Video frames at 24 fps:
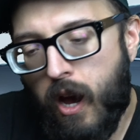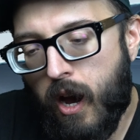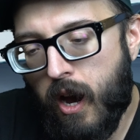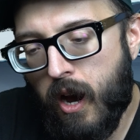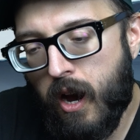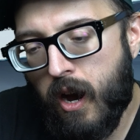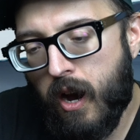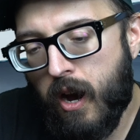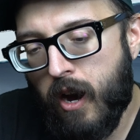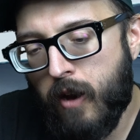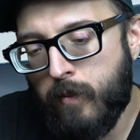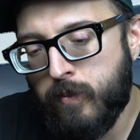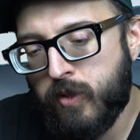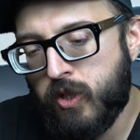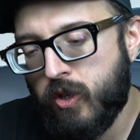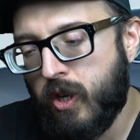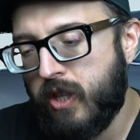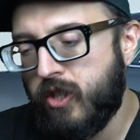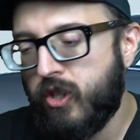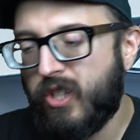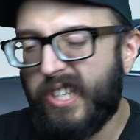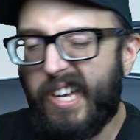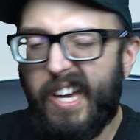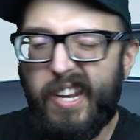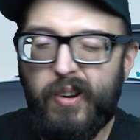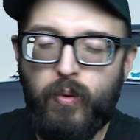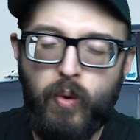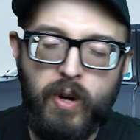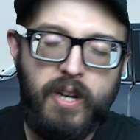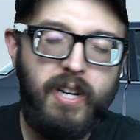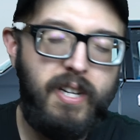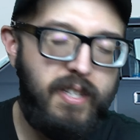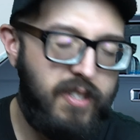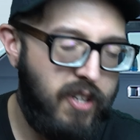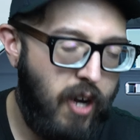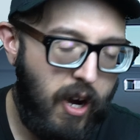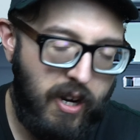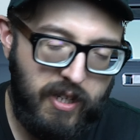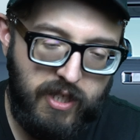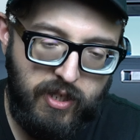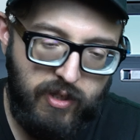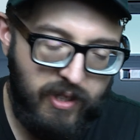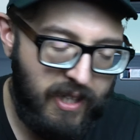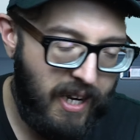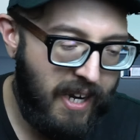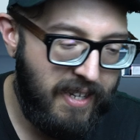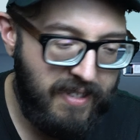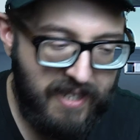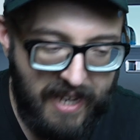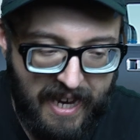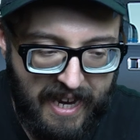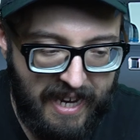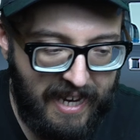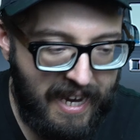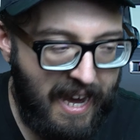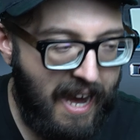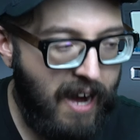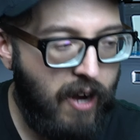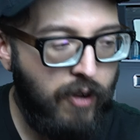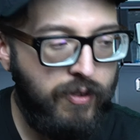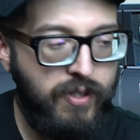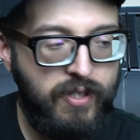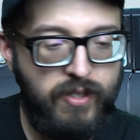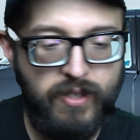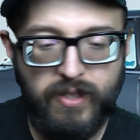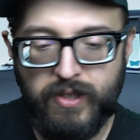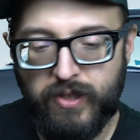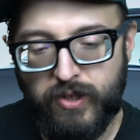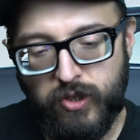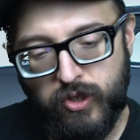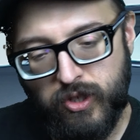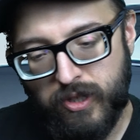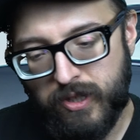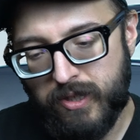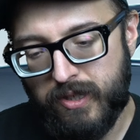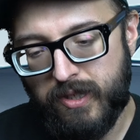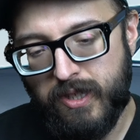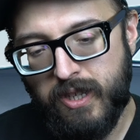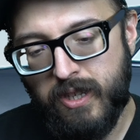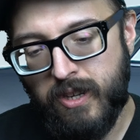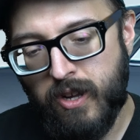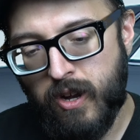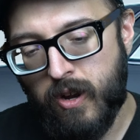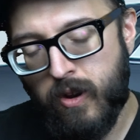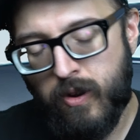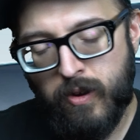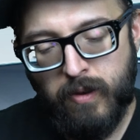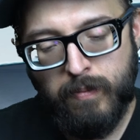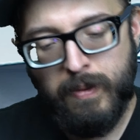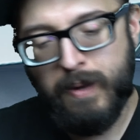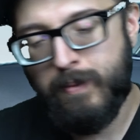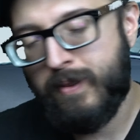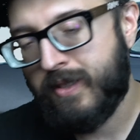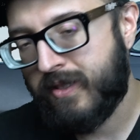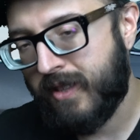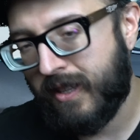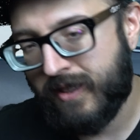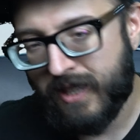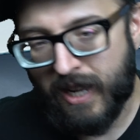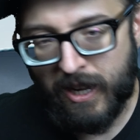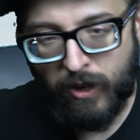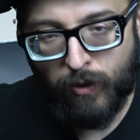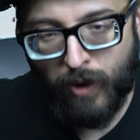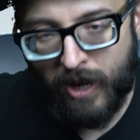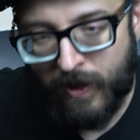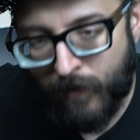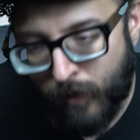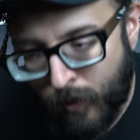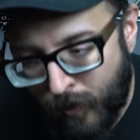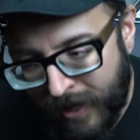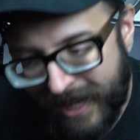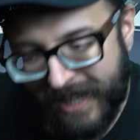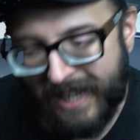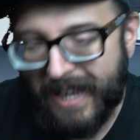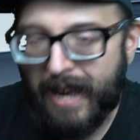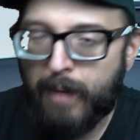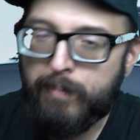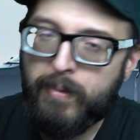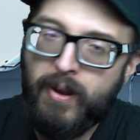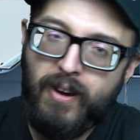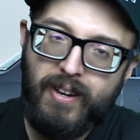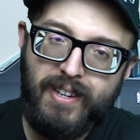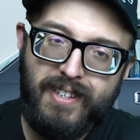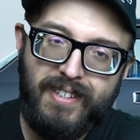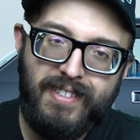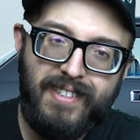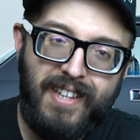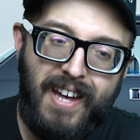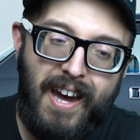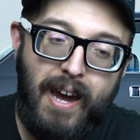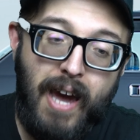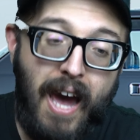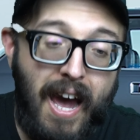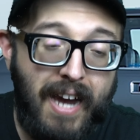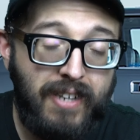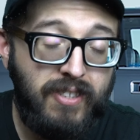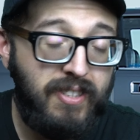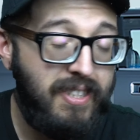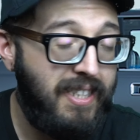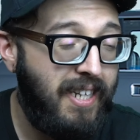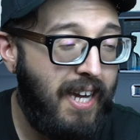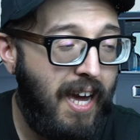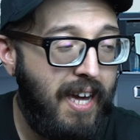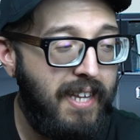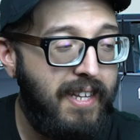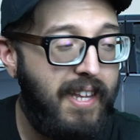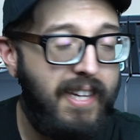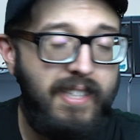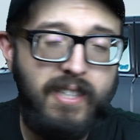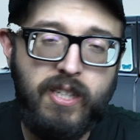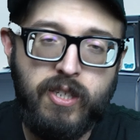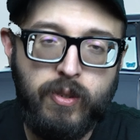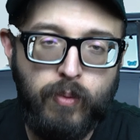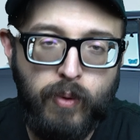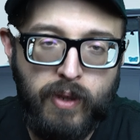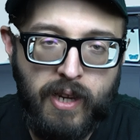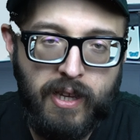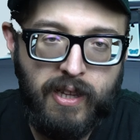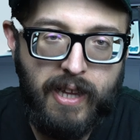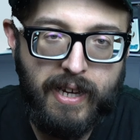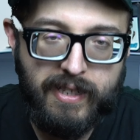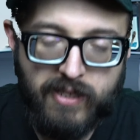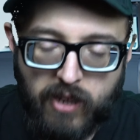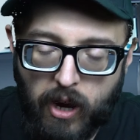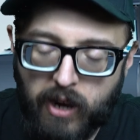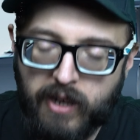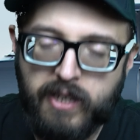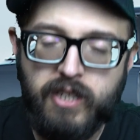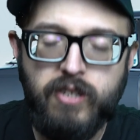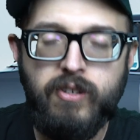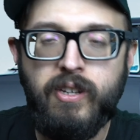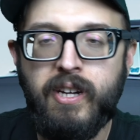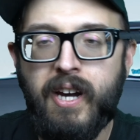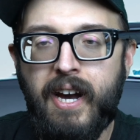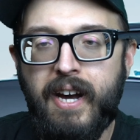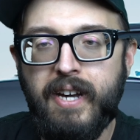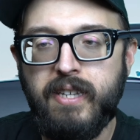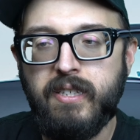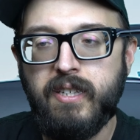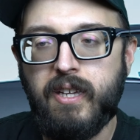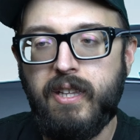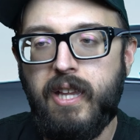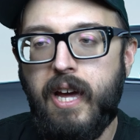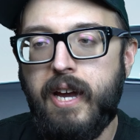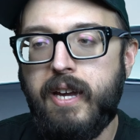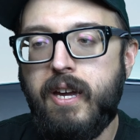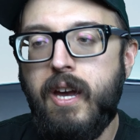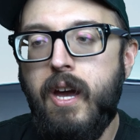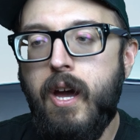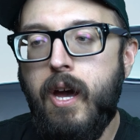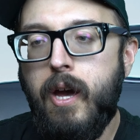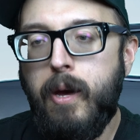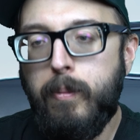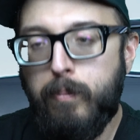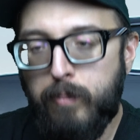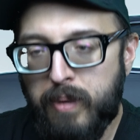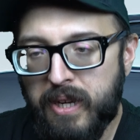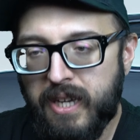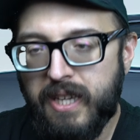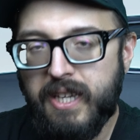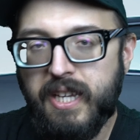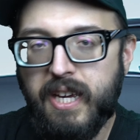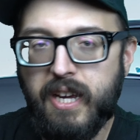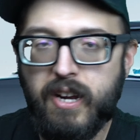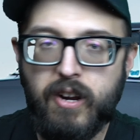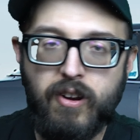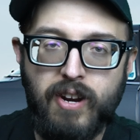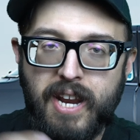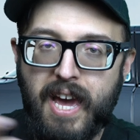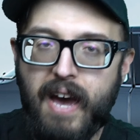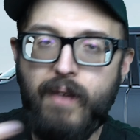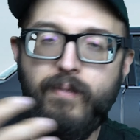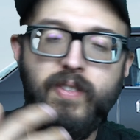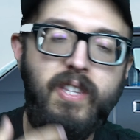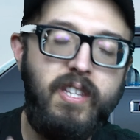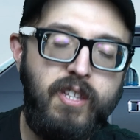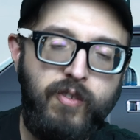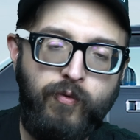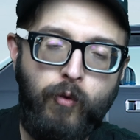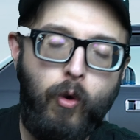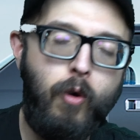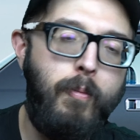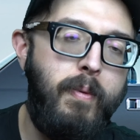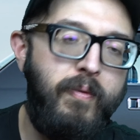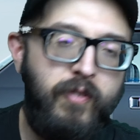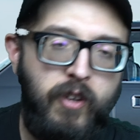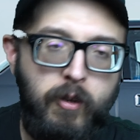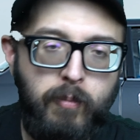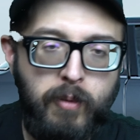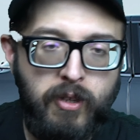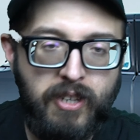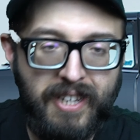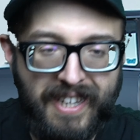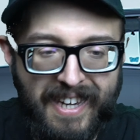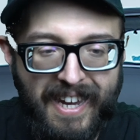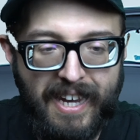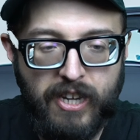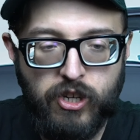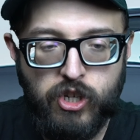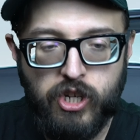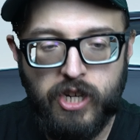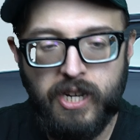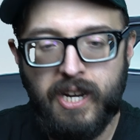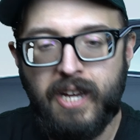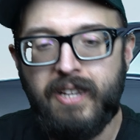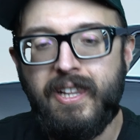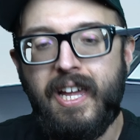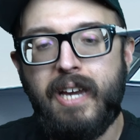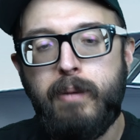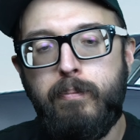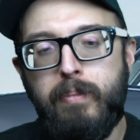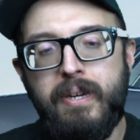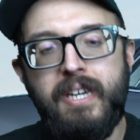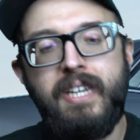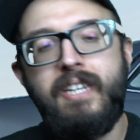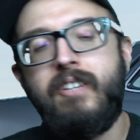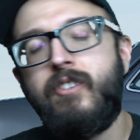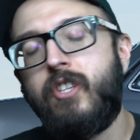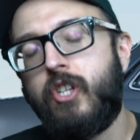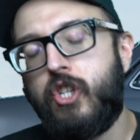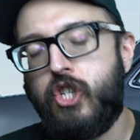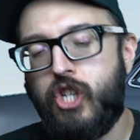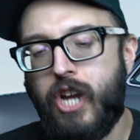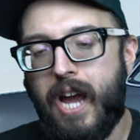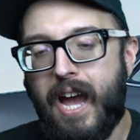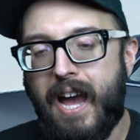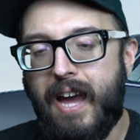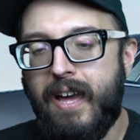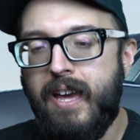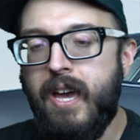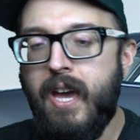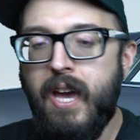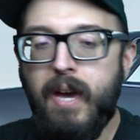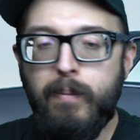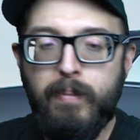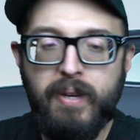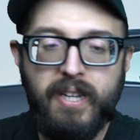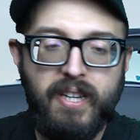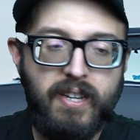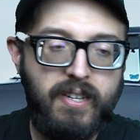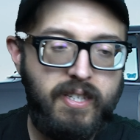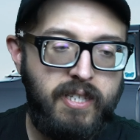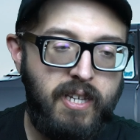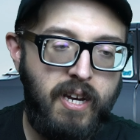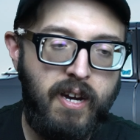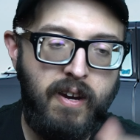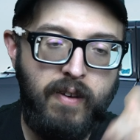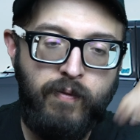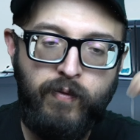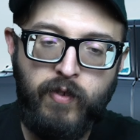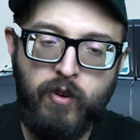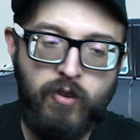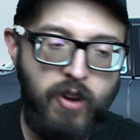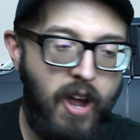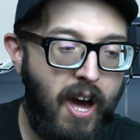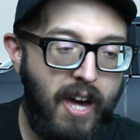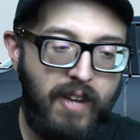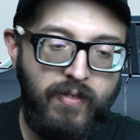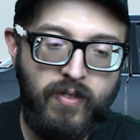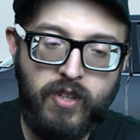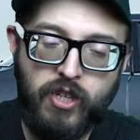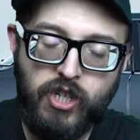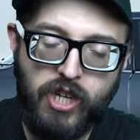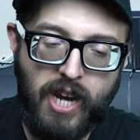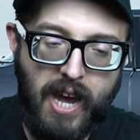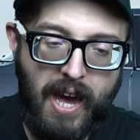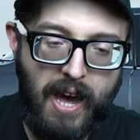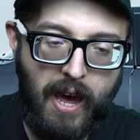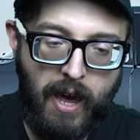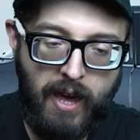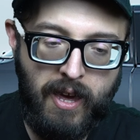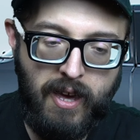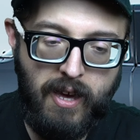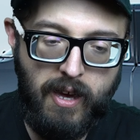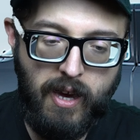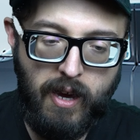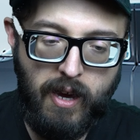So I just kind of wanted to talk to you guys, hang out. This is just, you know, maybe it's not that great of a recap, not going to lie. Actually, I like this one. I like talking to you guys. I like being here and having this form of communication. I like being in the chat because if you're not in the chat,